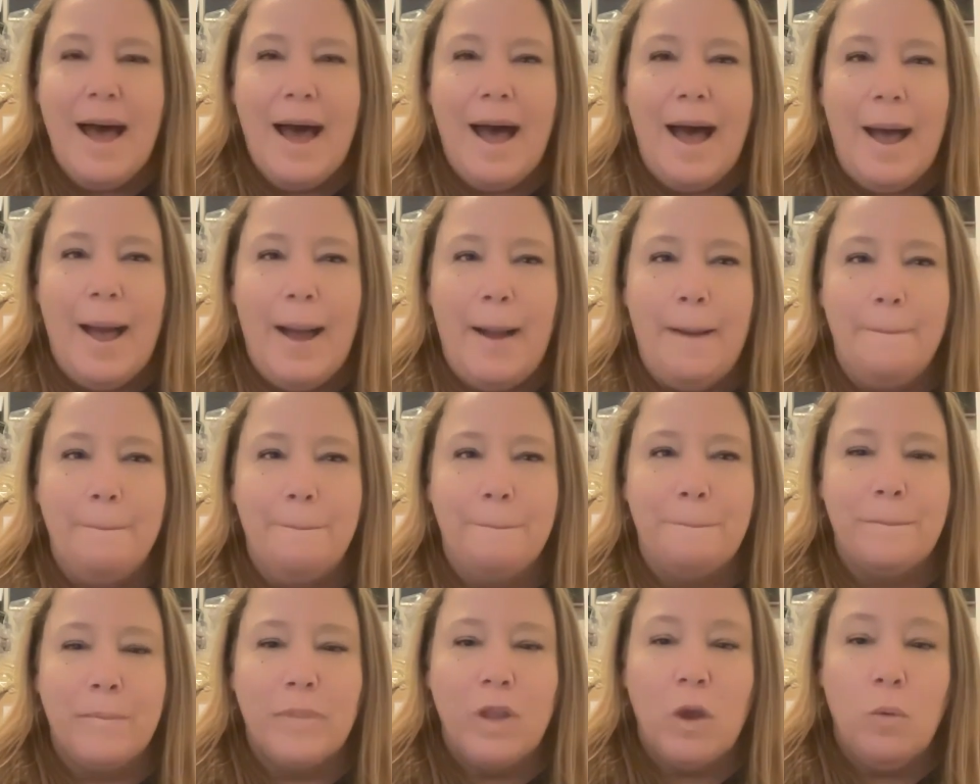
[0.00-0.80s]

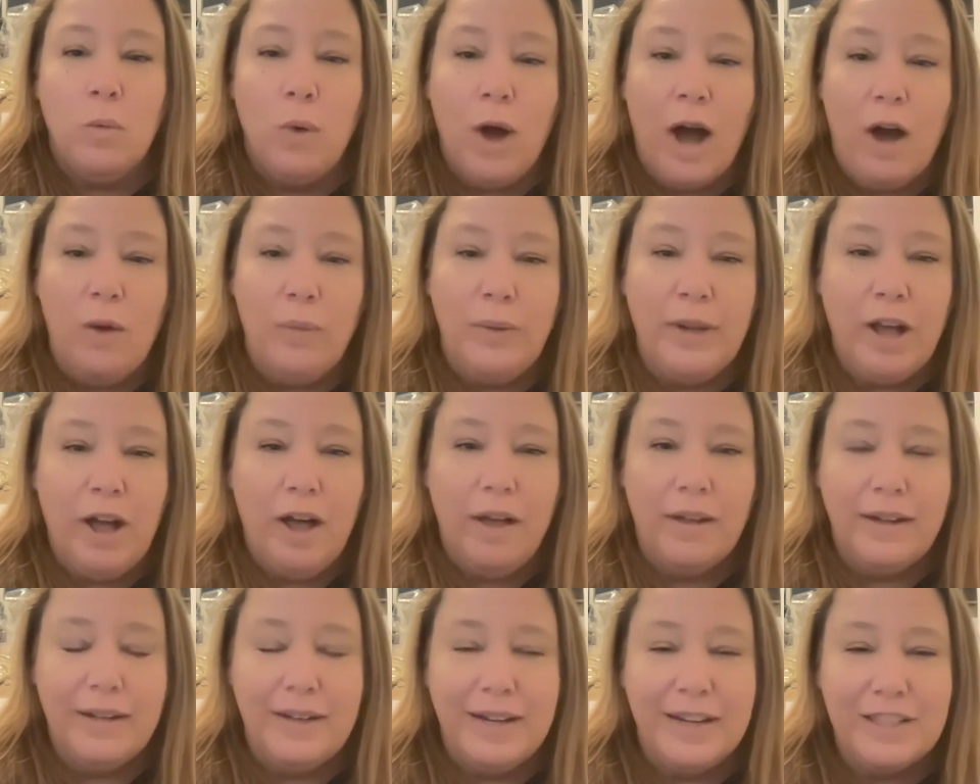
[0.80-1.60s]
While we
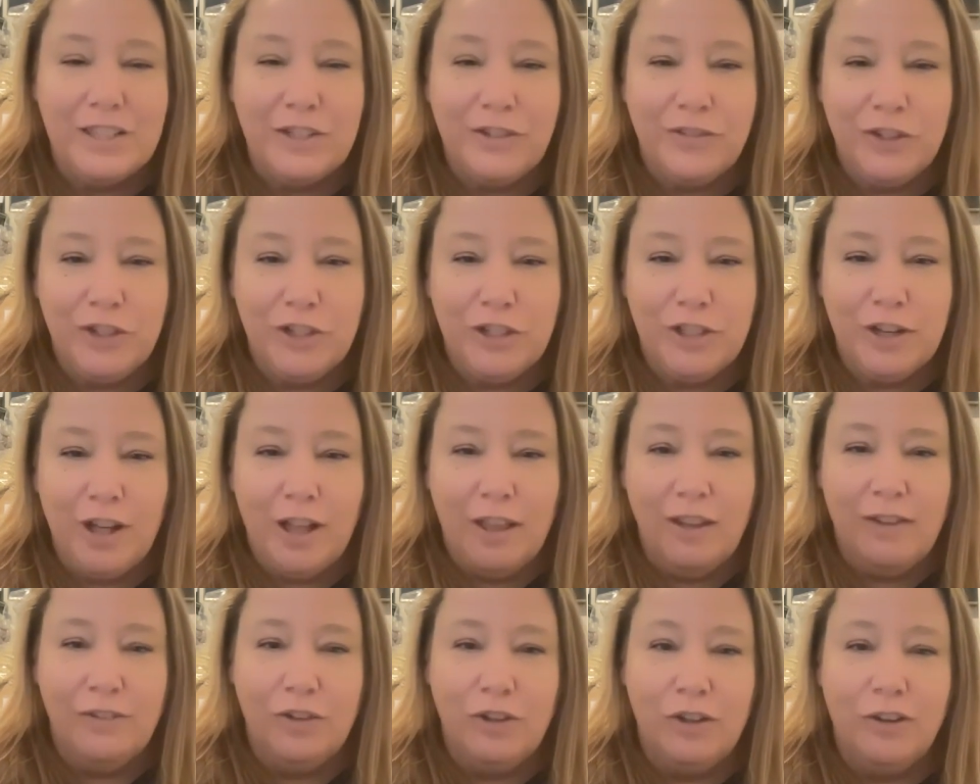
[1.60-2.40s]
call it an extra virgin
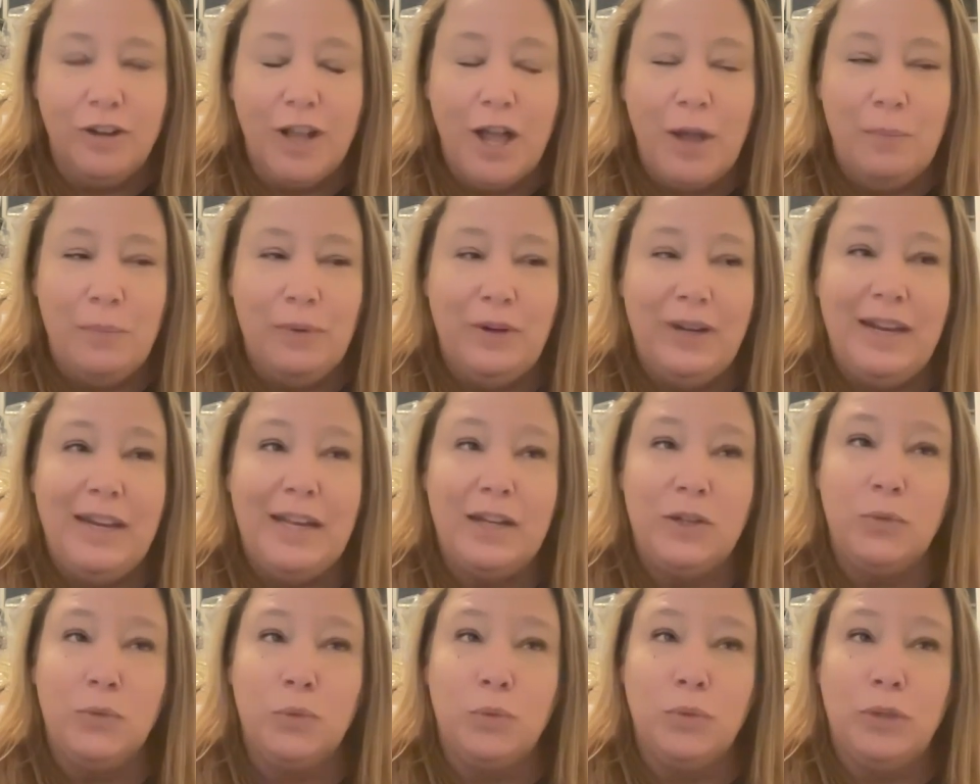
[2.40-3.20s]
olive oil company,
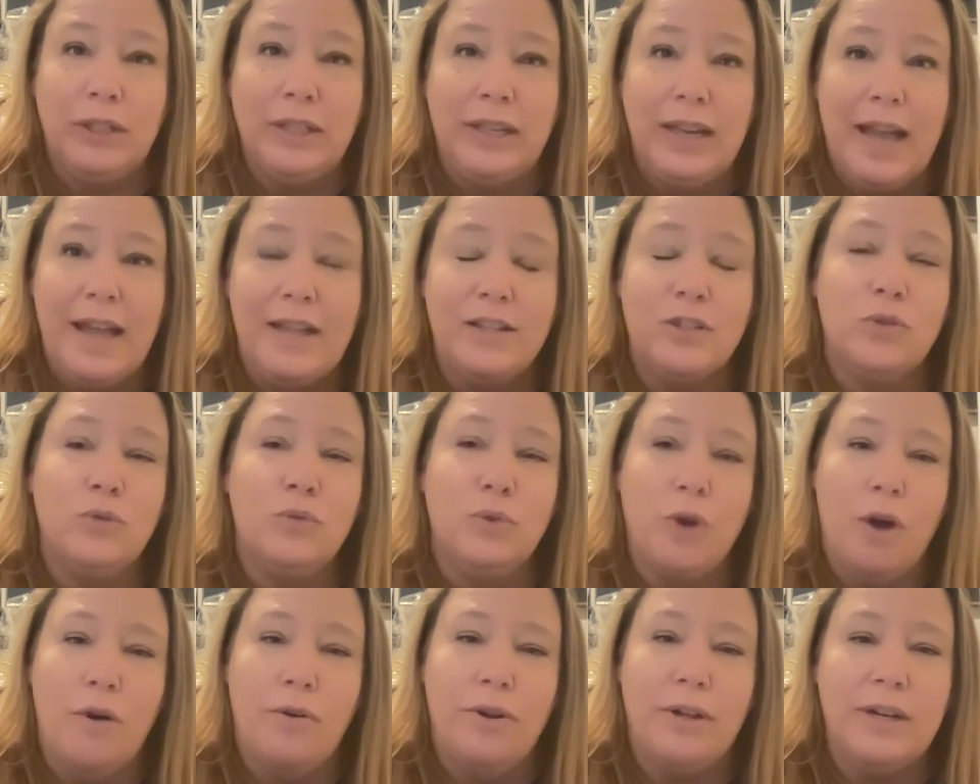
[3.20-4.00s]
it really has
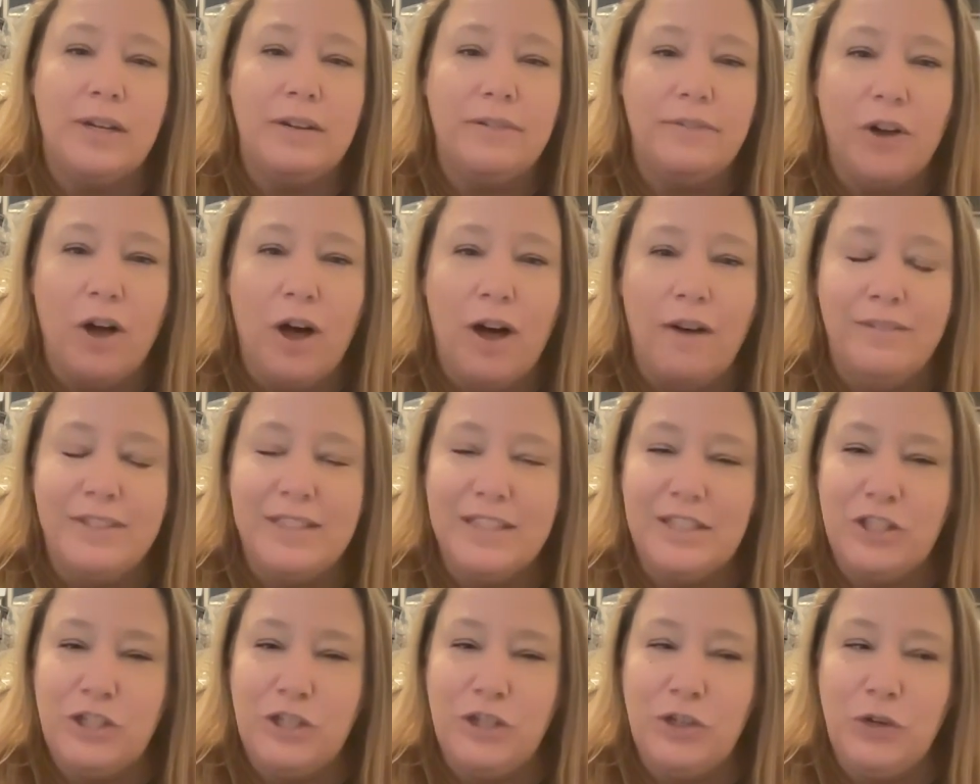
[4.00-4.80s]
grown and evolved
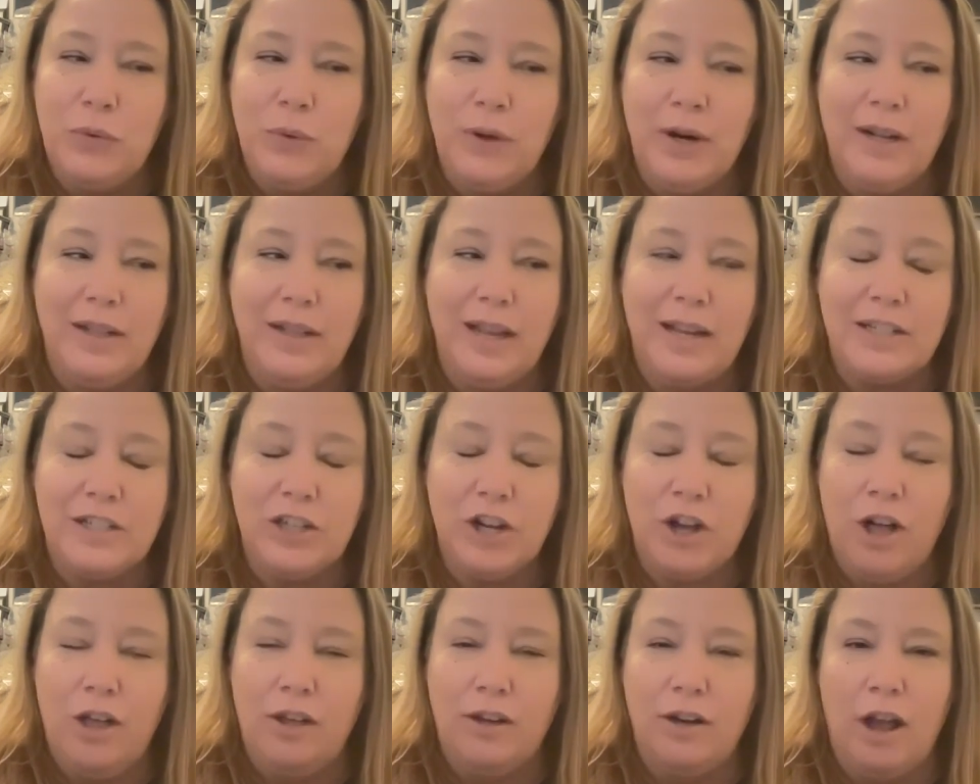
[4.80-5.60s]
into what I like
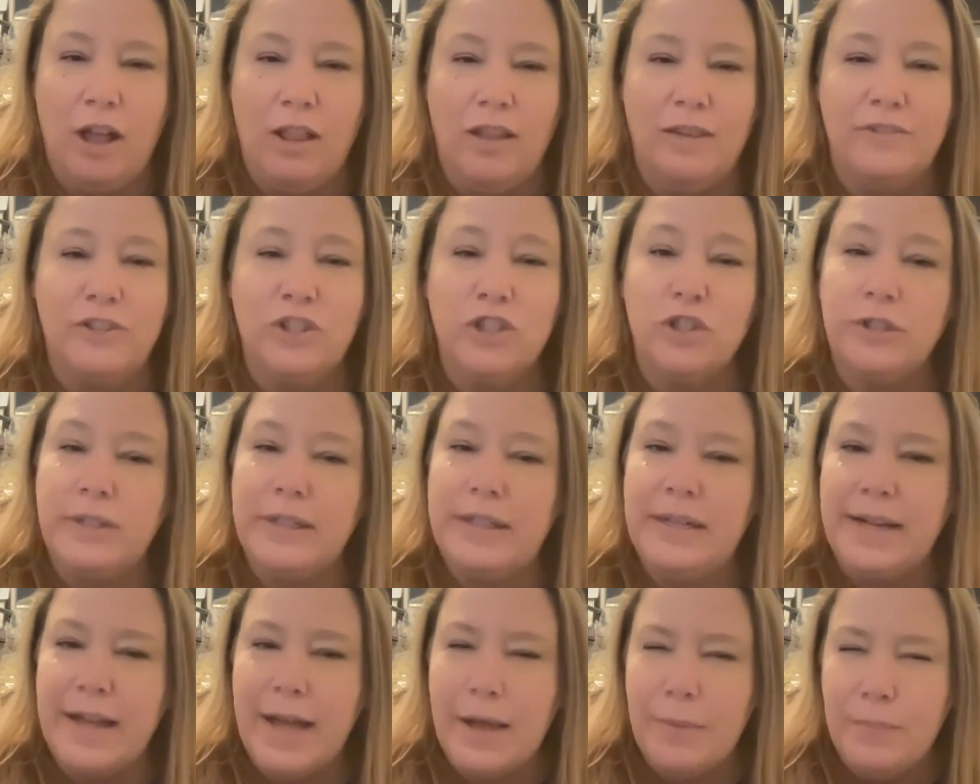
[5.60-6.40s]
to call an olive
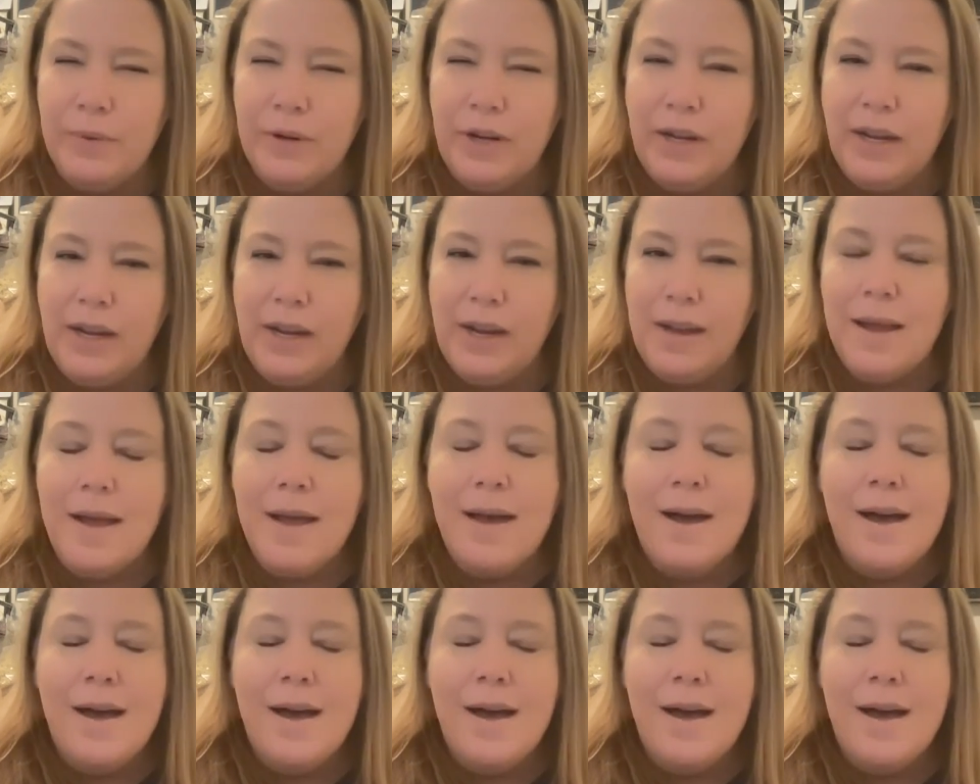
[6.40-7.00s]
tree company,